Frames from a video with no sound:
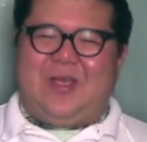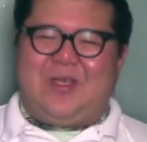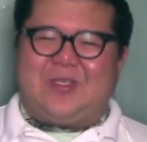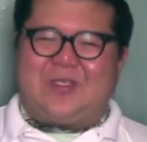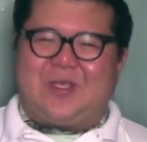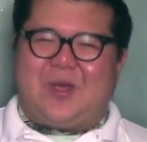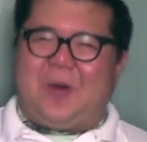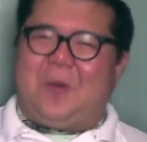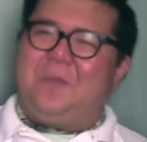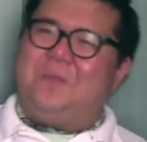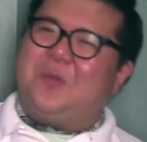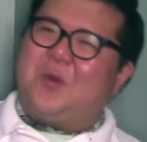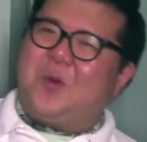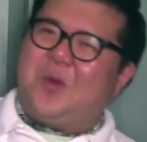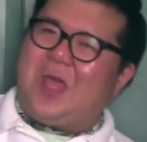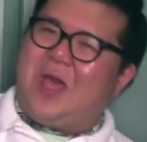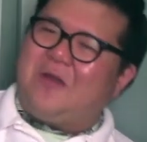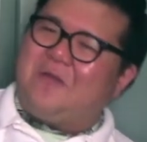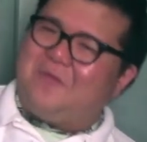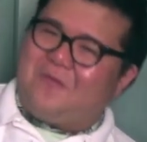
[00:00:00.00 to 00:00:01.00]
So,
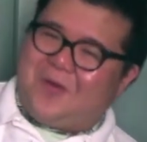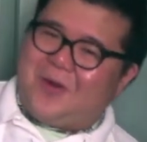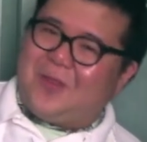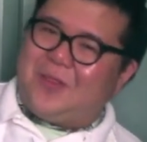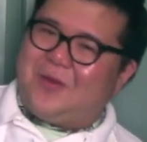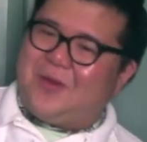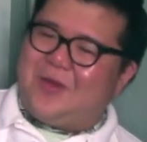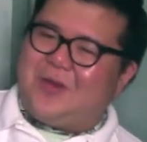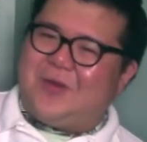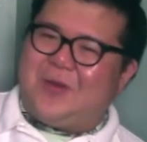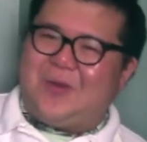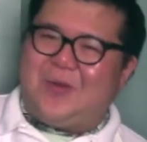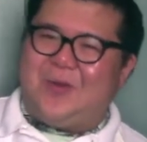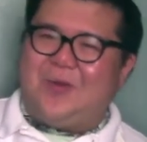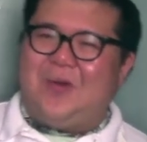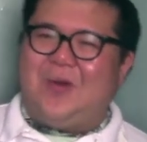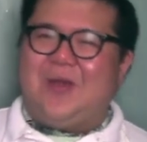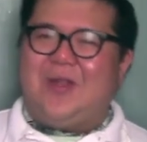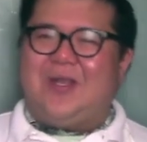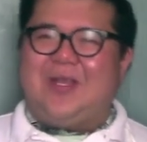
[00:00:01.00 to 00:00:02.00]
without further
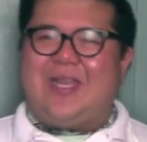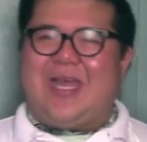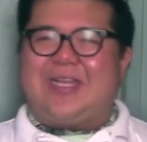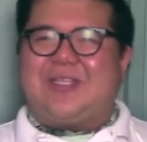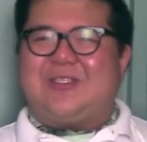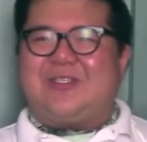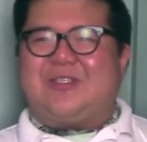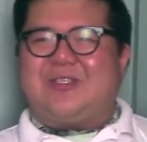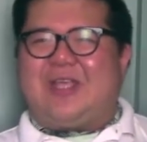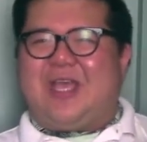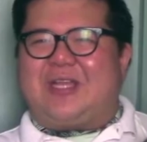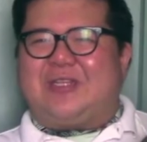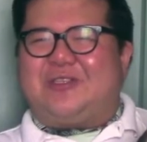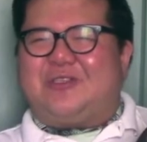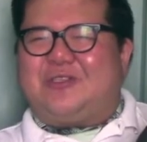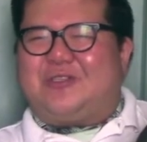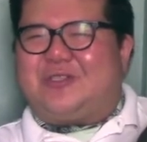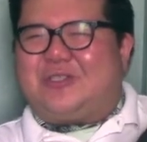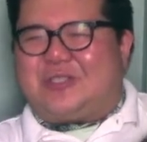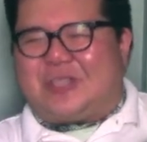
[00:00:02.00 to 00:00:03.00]
ado, let's get
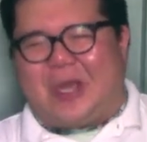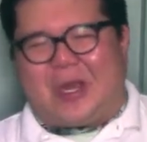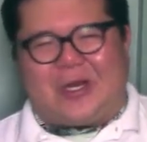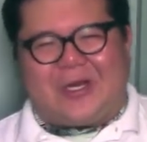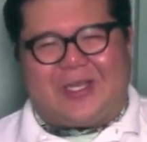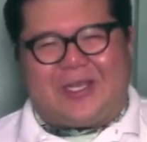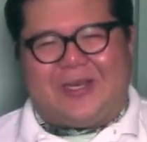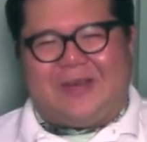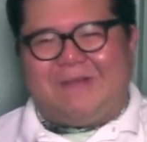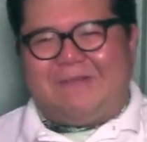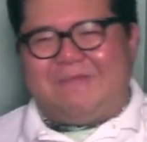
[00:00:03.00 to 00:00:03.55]
started.